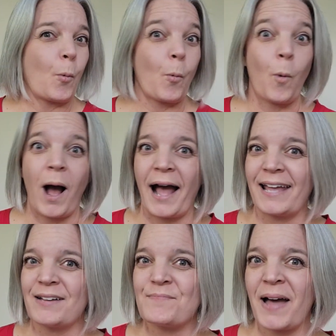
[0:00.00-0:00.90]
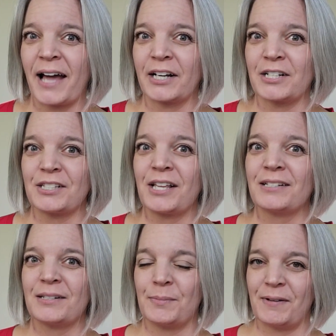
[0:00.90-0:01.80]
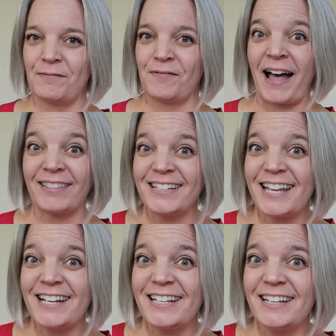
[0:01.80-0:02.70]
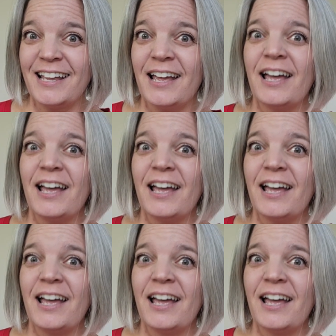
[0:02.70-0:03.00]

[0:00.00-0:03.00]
why it matters to be validated